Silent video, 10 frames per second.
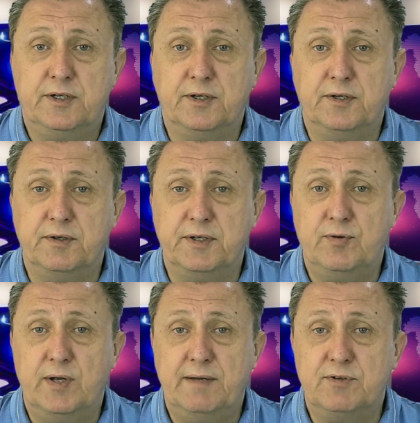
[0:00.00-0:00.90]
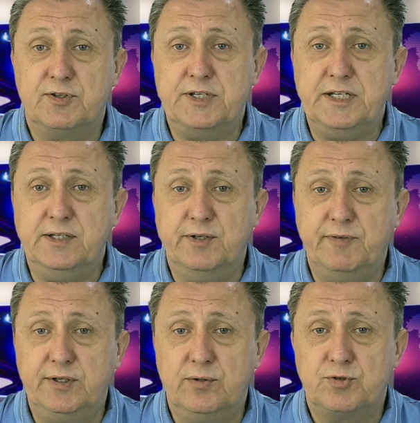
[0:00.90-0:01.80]
If you haven't seen the
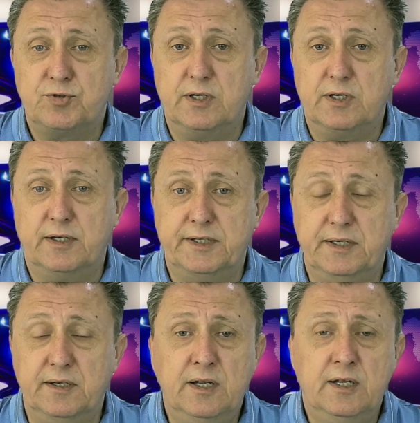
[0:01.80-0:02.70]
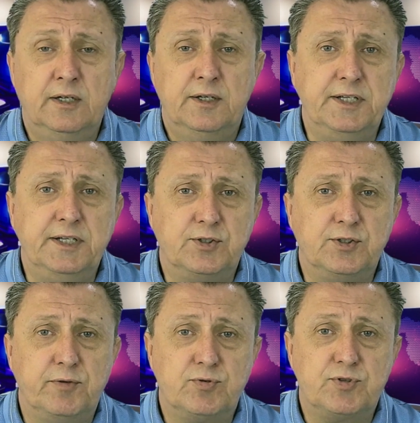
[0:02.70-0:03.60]
videos regarding the
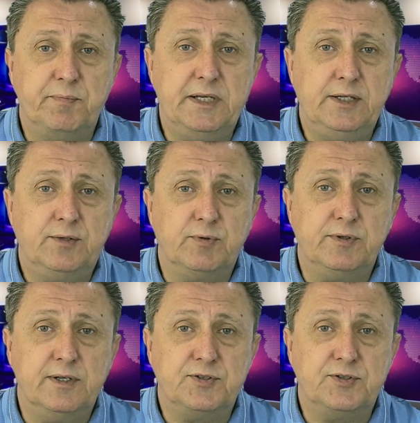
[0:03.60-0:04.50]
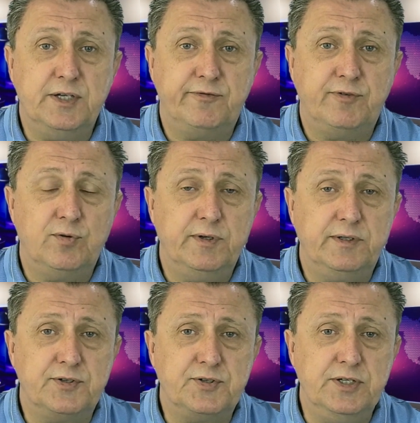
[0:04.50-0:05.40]
interviews are made with the CFO and the
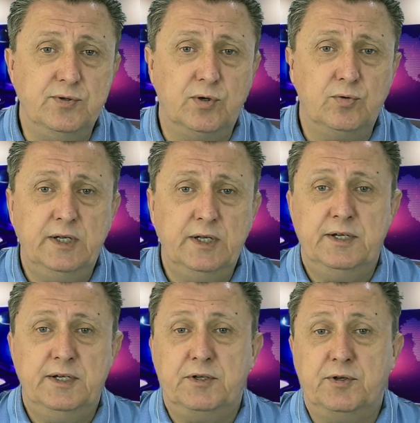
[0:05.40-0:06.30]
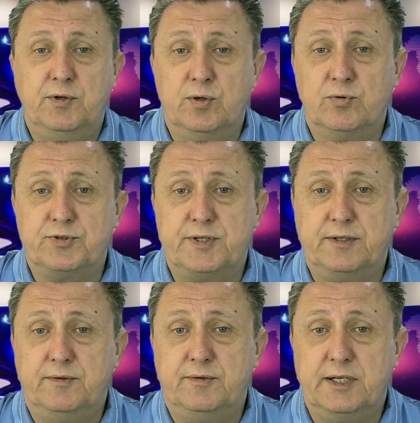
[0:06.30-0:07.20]
CEO, knows
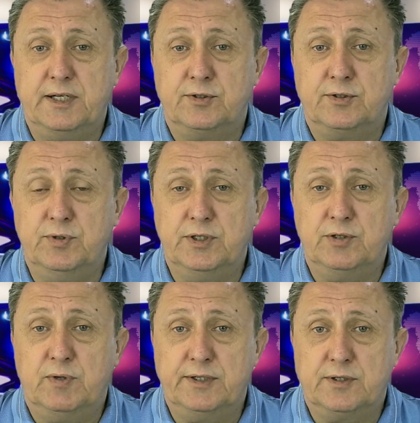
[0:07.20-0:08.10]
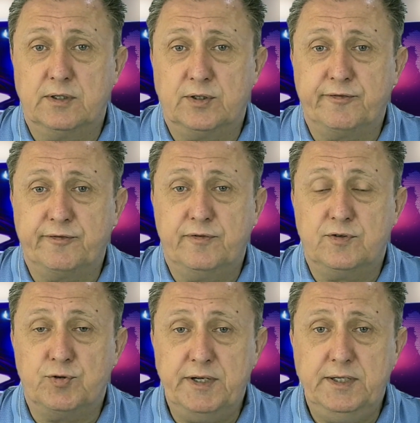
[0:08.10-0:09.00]
that they are doing quite a lot of
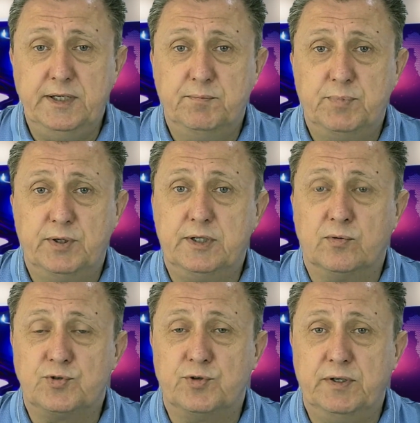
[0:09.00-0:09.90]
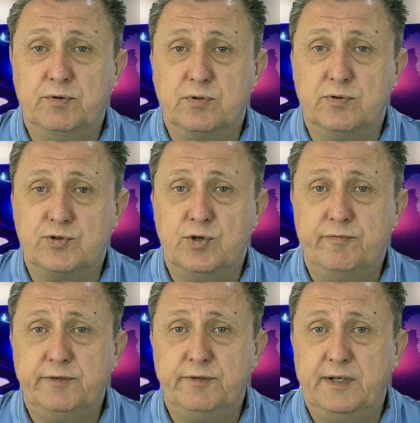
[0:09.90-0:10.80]
trading, but they are also very
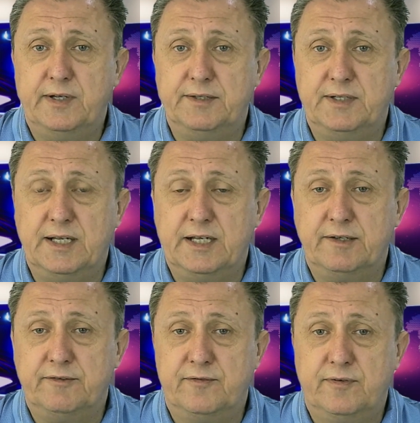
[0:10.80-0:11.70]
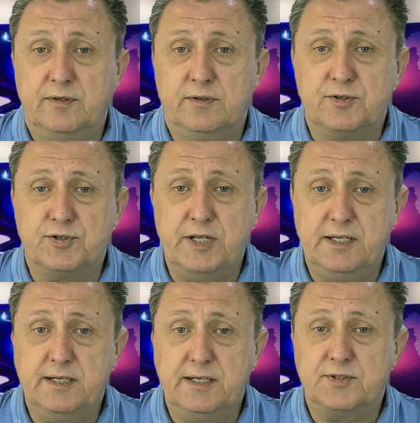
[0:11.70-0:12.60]
conservative, and they have
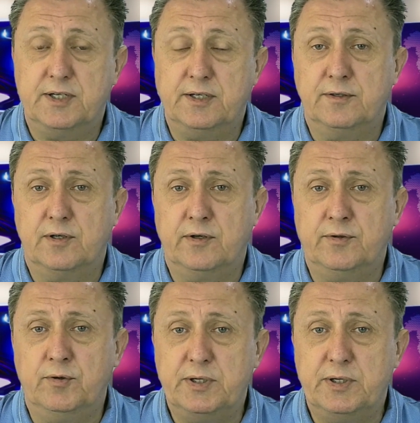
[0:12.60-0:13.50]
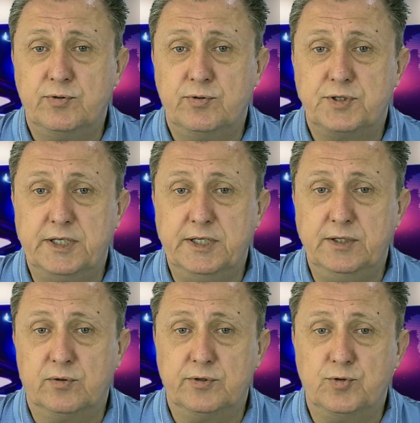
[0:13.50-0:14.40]
stakings and other measures in
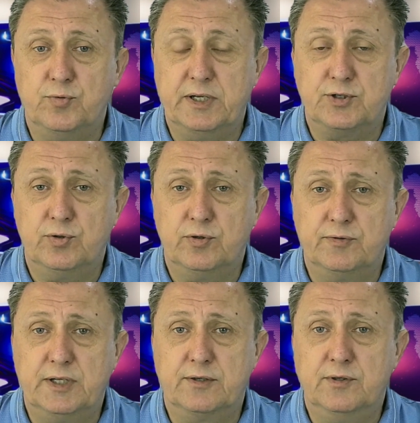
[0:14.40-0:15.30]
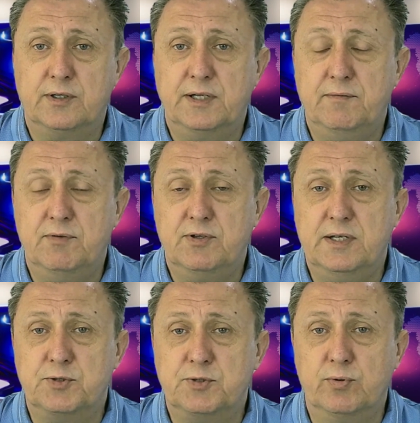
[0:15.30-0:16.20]
order to make sure that not everything
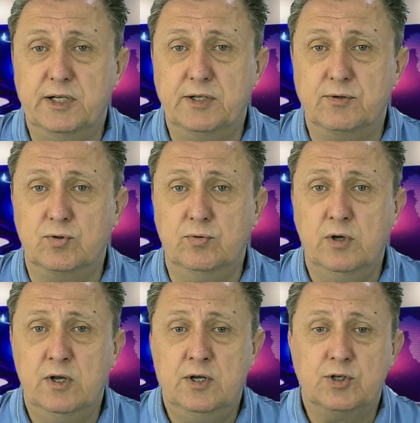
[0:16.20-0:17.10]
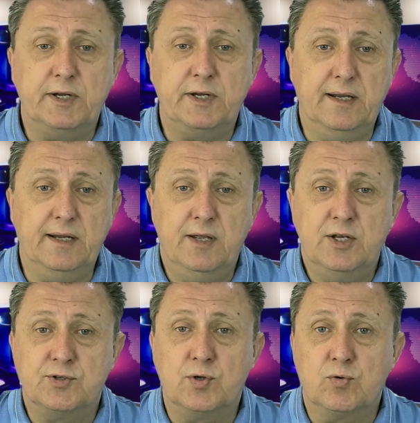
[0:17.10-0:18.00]
is put into trading.
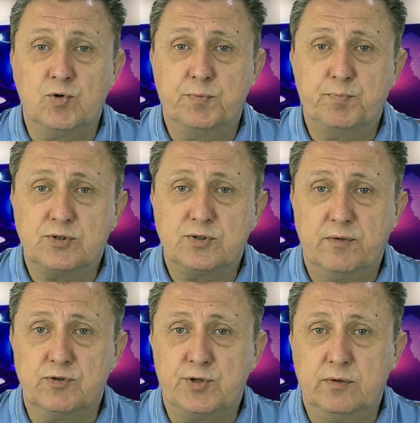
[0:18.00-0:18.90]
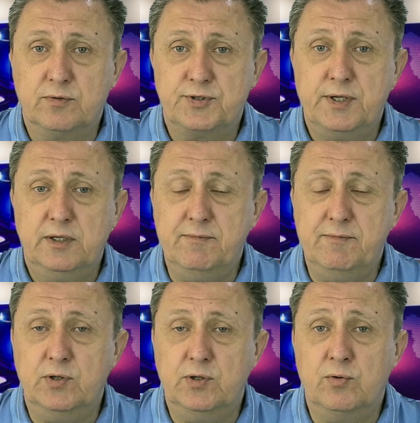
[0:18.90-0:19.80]
So good positive results still,
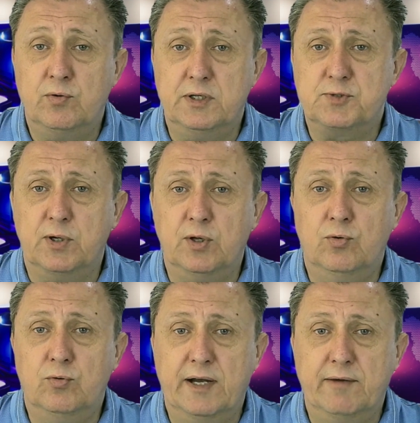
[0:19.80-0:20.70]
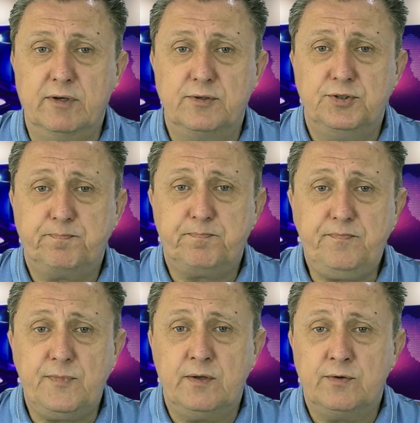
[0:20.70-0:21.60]
even though it's below average.
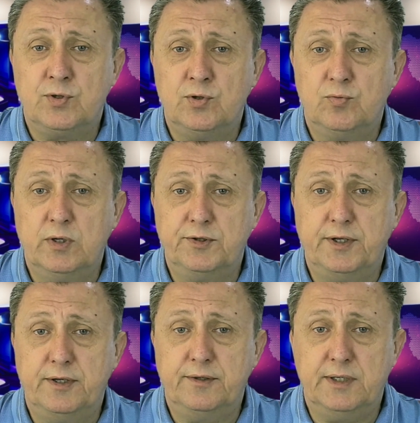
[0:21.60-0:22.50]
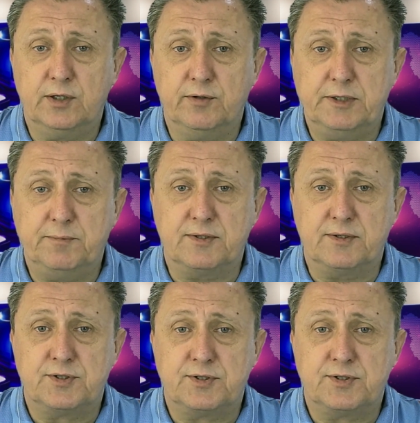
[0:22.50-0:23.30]
So well done, Elevate Pass.